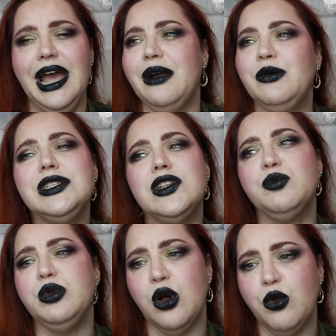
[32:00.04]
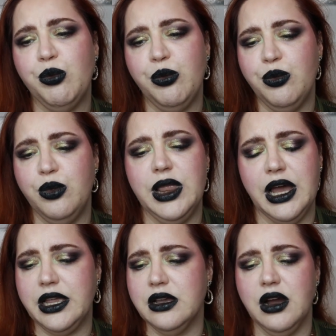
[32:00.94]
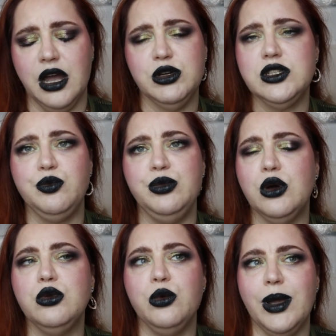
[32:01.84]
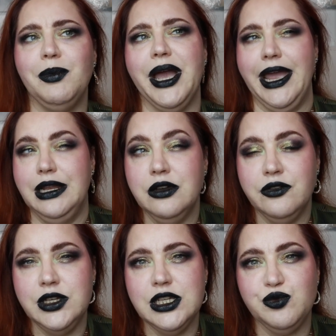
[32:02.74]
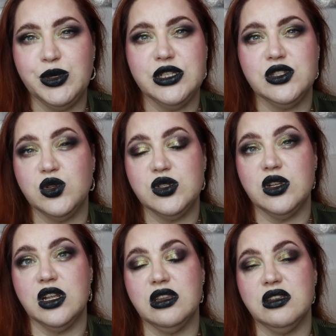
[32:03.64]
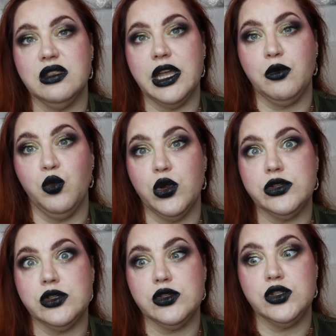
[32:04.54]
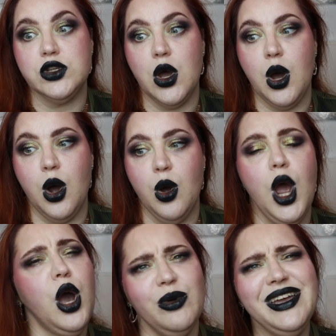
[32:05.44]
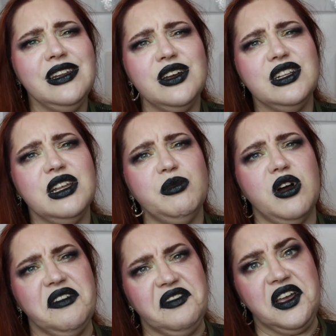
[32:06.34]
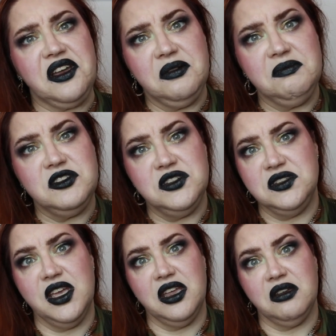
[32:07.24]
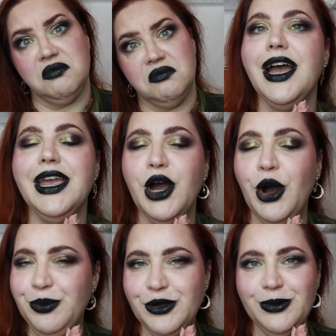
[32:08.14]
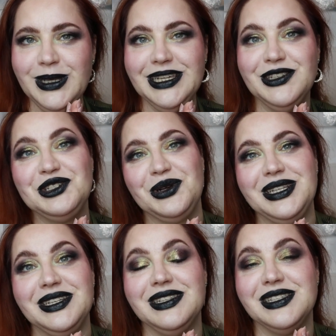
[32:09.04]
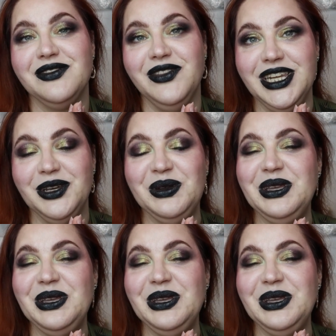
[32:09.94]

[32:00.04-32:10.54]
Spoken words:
I was not blown away by any of these, but it's also not like worse. So we're in a good limbo, I think. Just saying. I hope you really enjoyed this video.